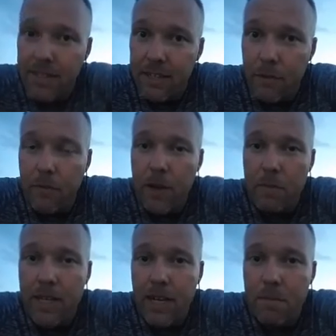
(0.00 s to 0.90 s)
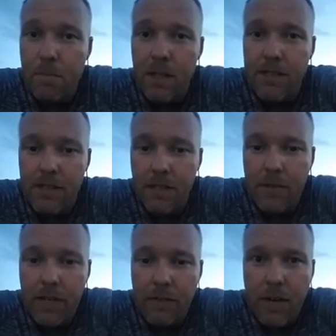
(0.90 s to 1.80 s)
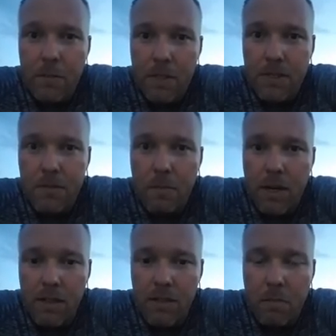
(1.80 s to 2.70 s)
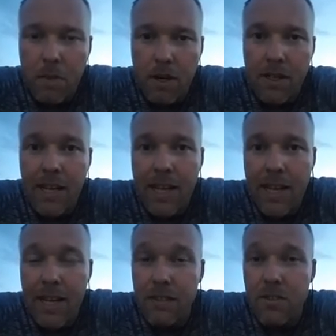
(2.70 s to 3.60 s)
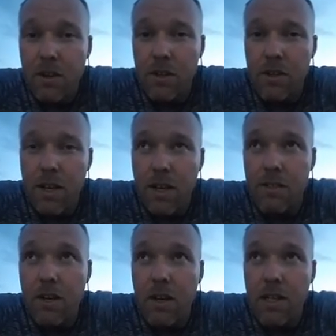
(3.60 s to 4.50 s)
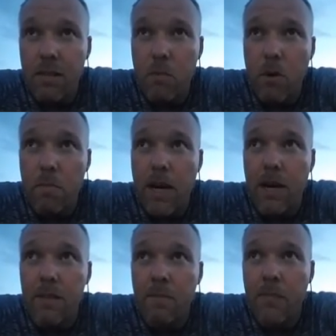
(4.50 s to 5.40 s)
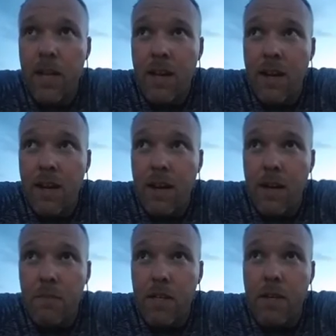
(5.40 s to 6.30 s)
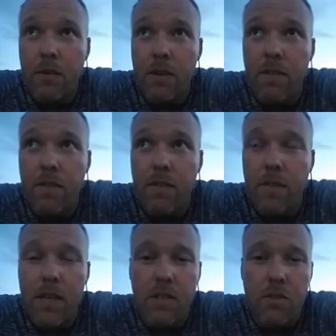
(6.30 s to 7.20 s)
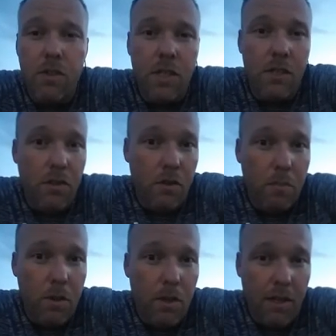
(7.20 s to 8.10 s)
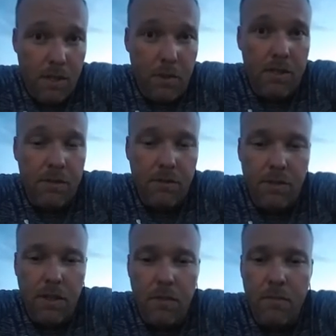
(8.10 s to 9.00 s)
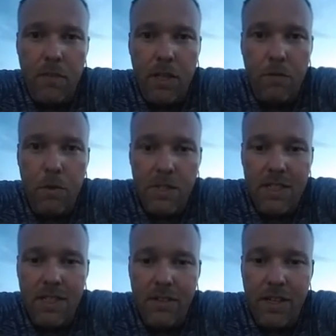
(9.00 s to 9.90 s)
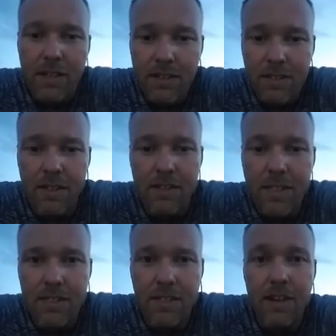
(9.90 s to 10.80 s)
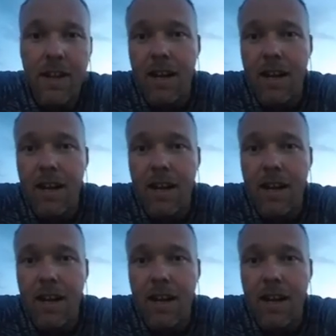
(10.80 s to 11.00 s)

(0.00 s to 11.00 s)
It's kind of a family night, but if I got 5 minutes to spare, I'll jump on and start talking more about the different things you can do to put on that muscle. So I look forward to seeing you there. Talk to you guys later.